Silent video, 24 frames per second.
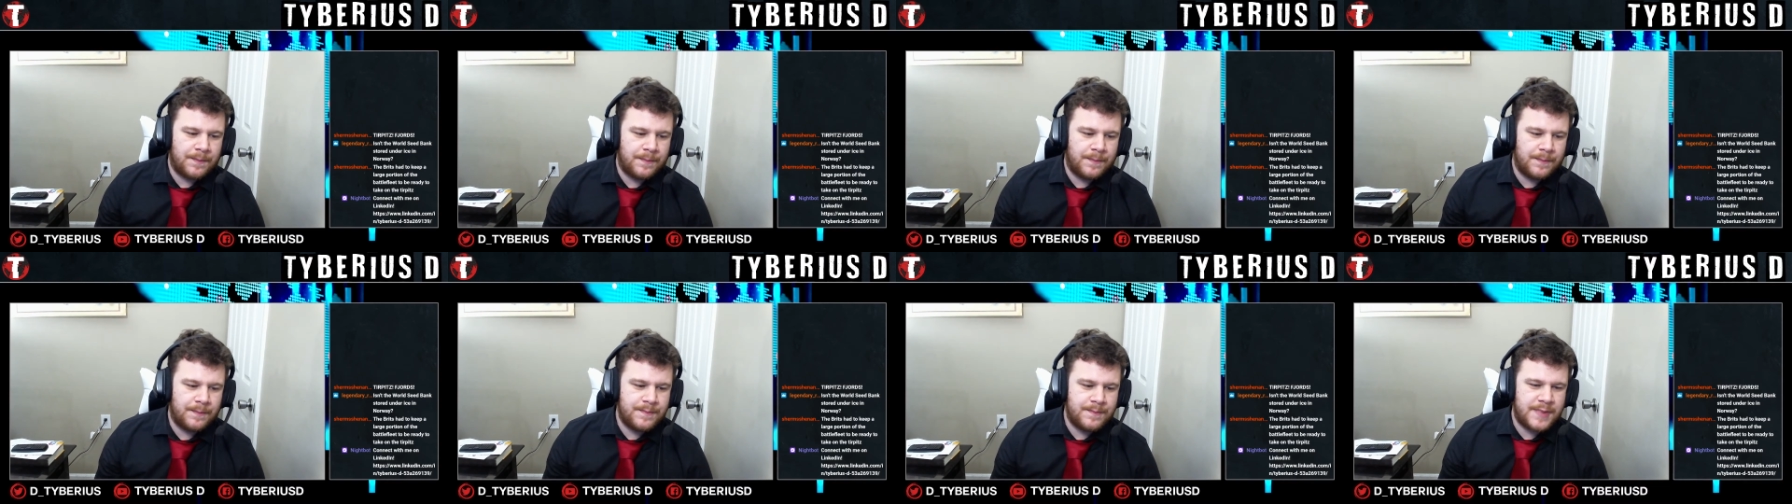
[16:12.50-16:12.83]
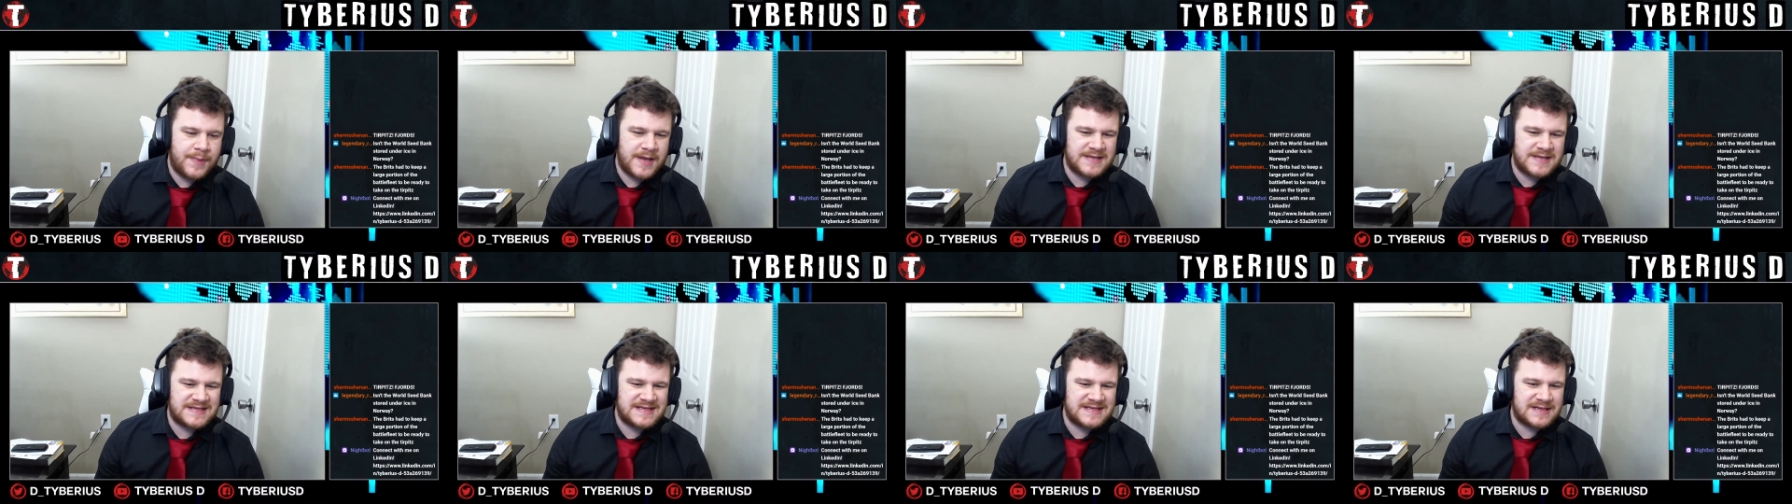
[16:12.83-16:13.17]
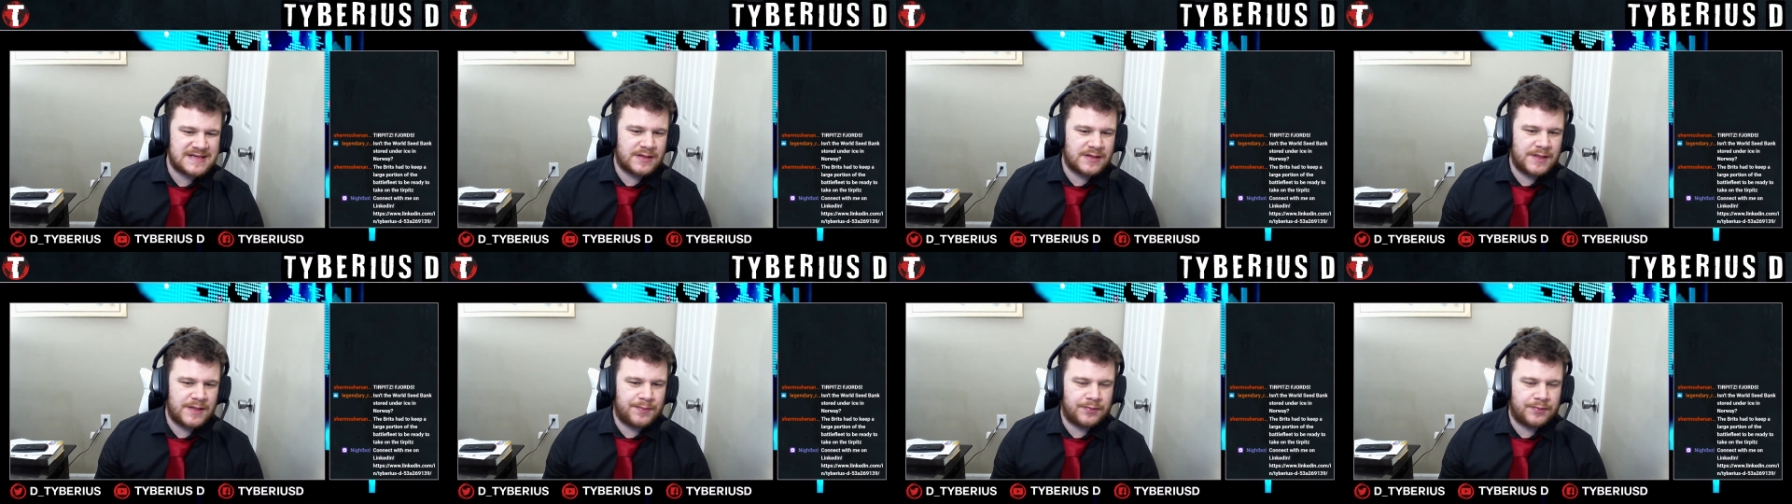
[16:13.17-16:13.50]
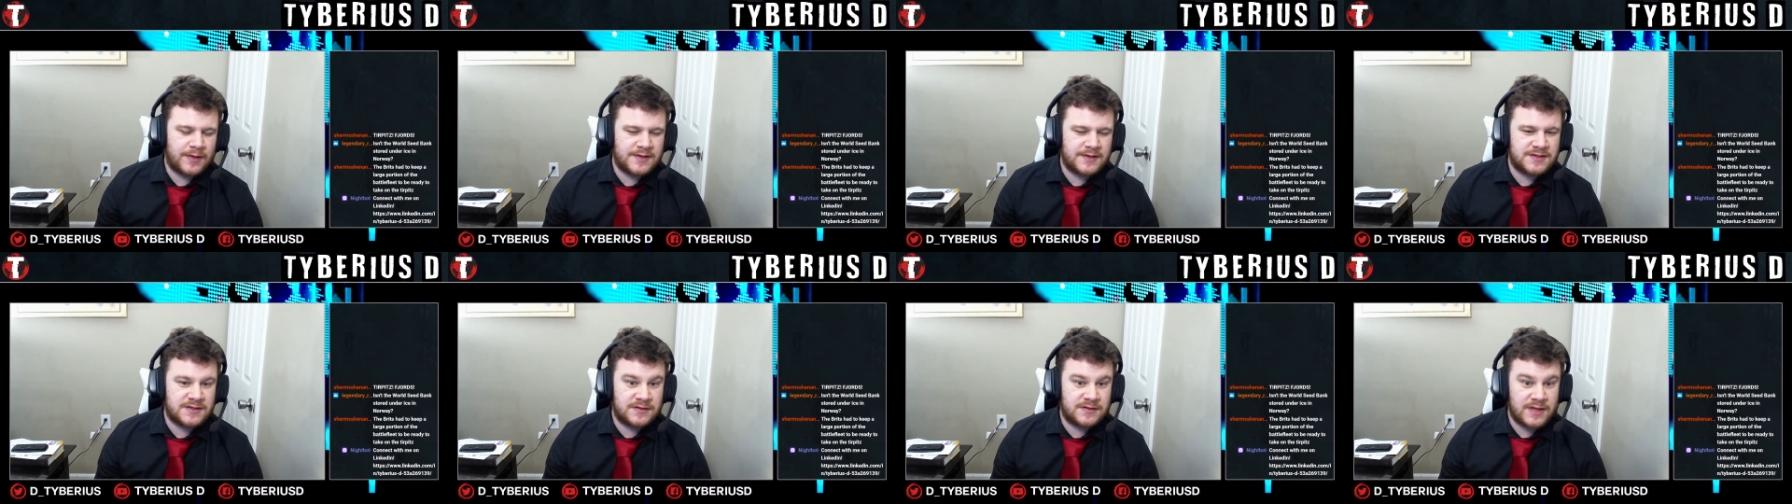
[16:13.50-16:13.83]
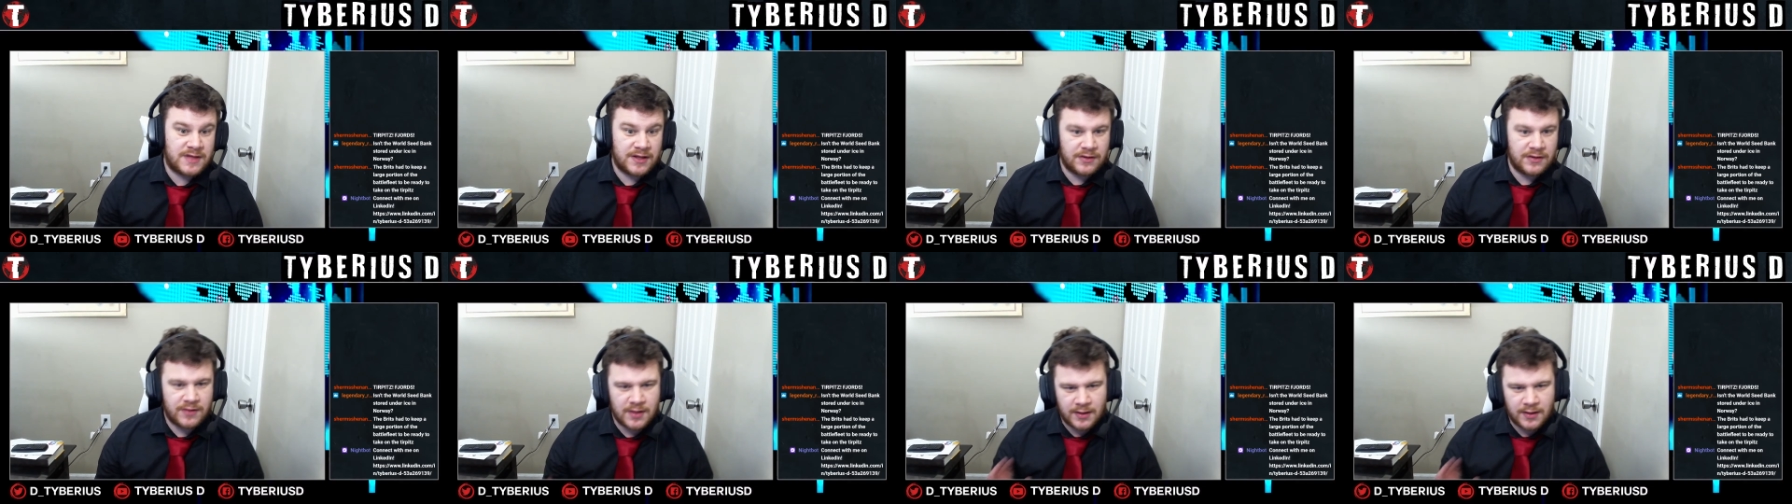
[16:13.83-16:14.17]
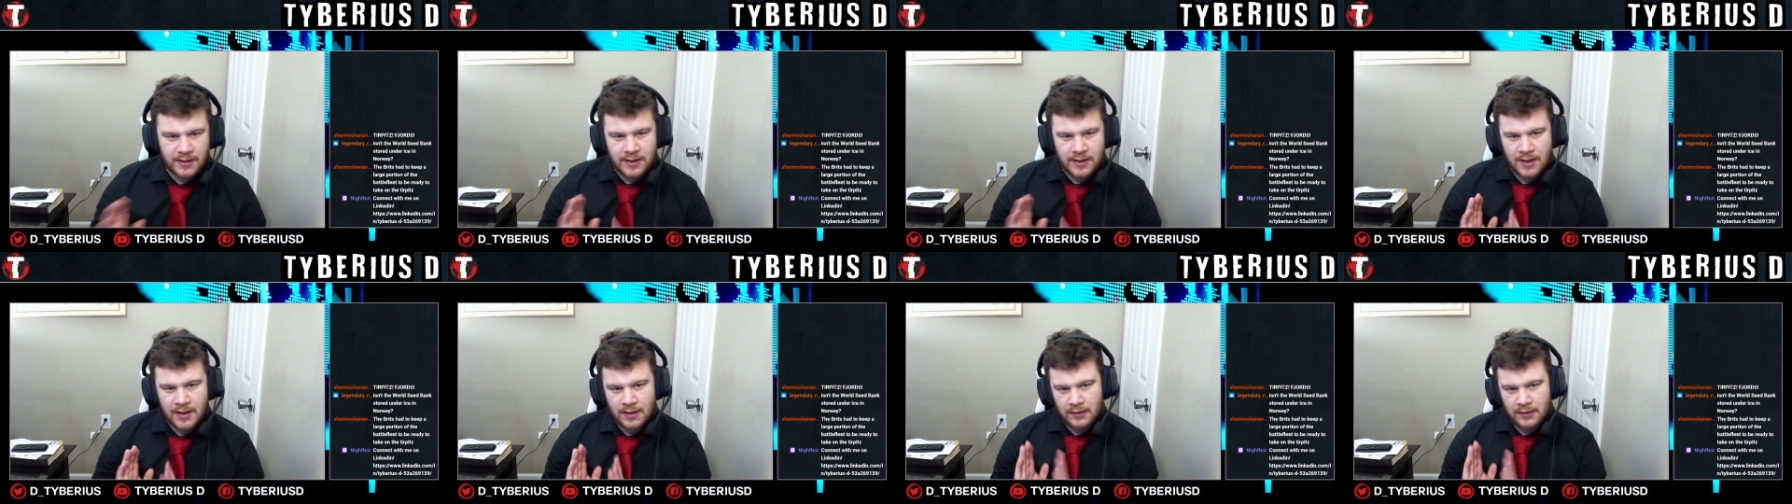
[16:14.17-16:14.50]
basically places that you can
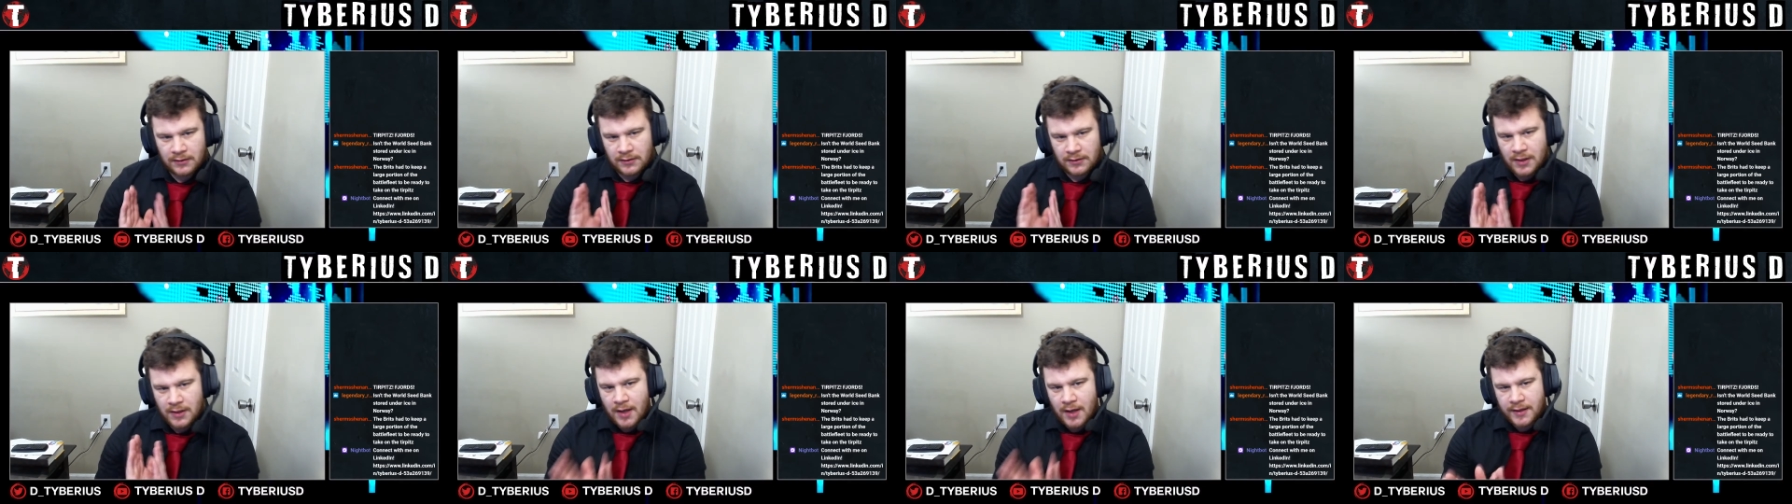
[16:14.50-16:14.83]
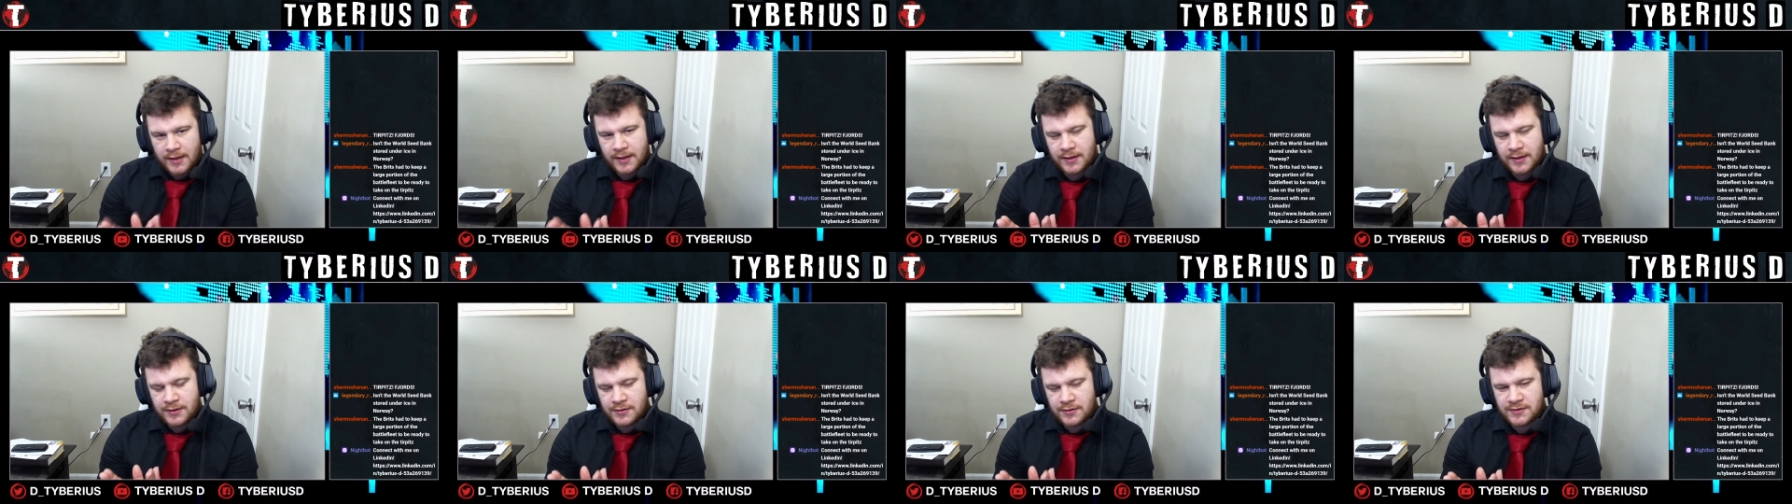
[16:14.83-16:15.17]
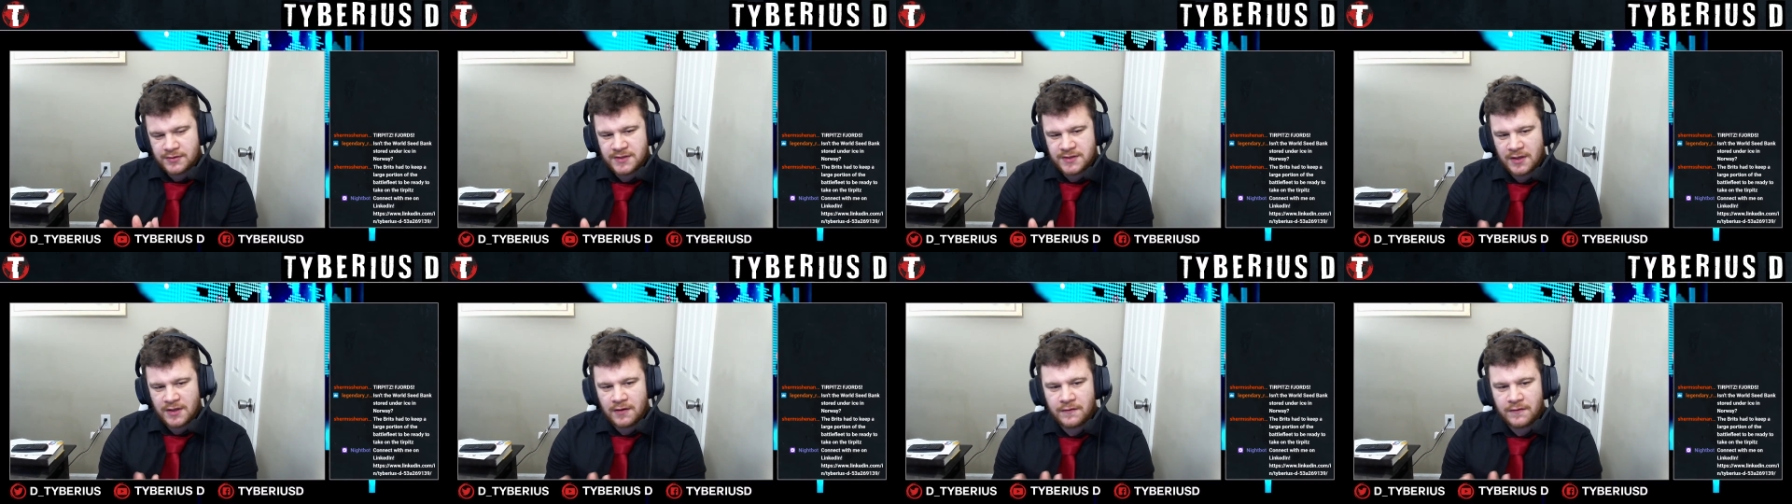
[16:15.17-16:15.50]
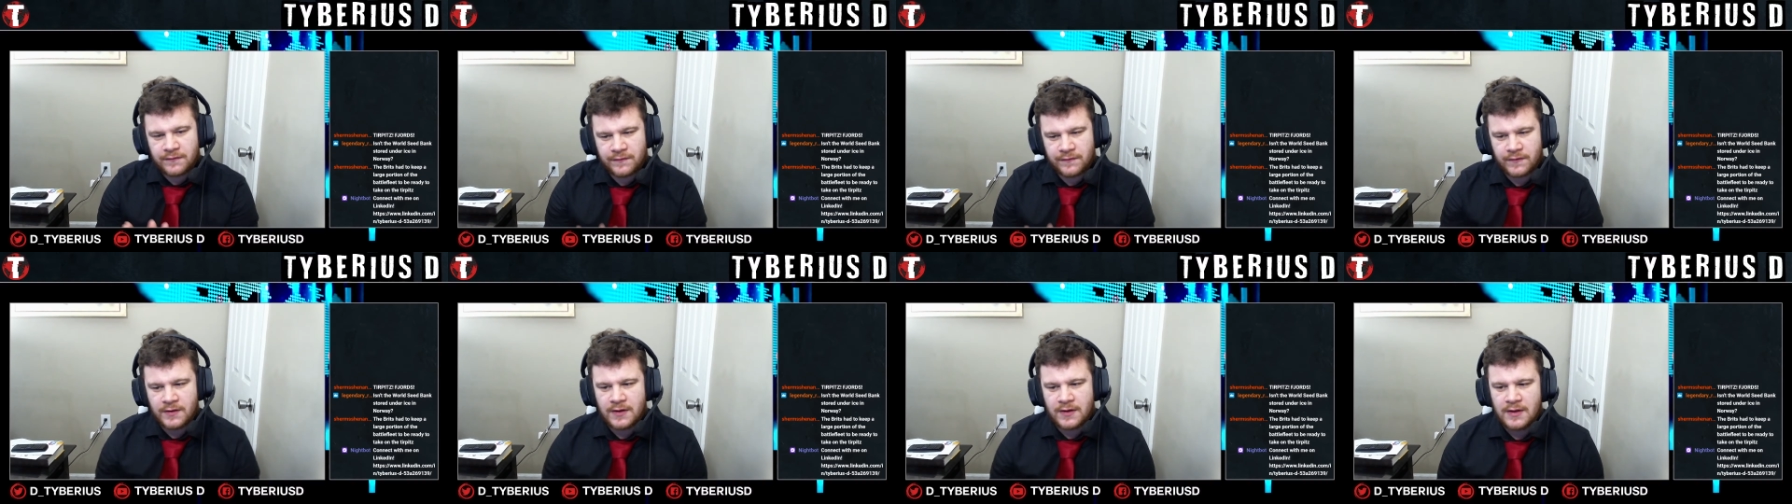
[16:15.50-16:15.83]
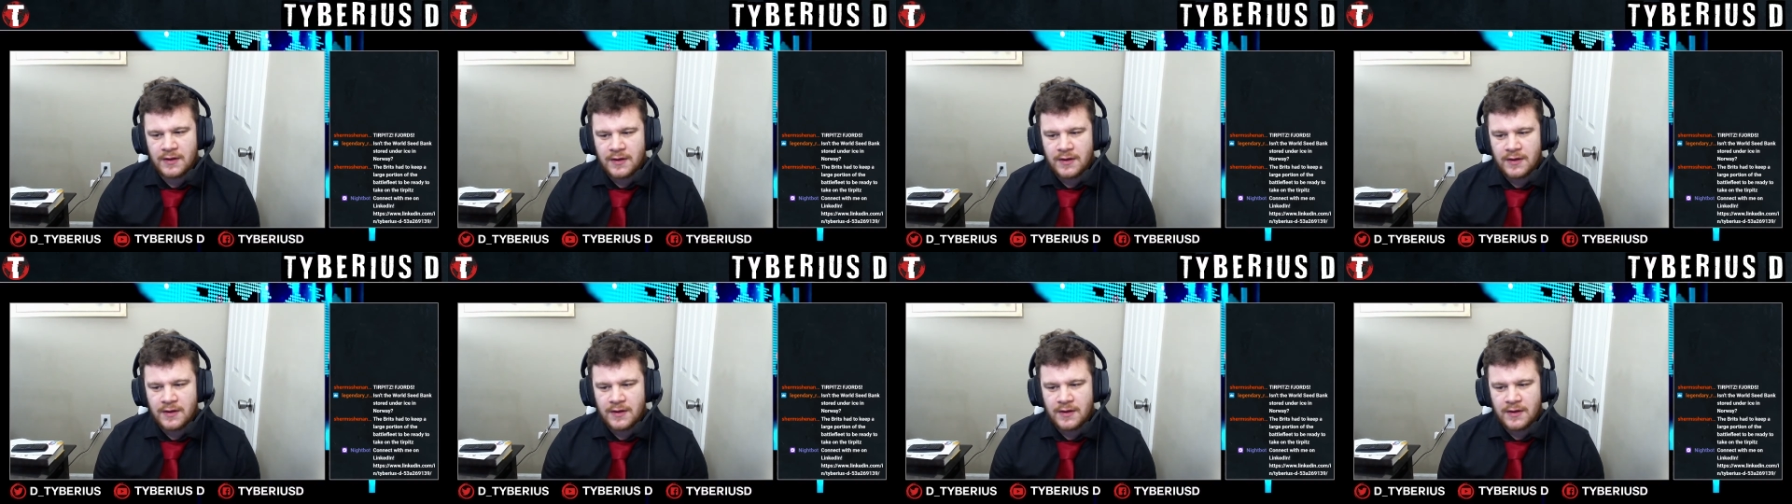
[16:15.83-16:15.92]
kind of lock in yourself,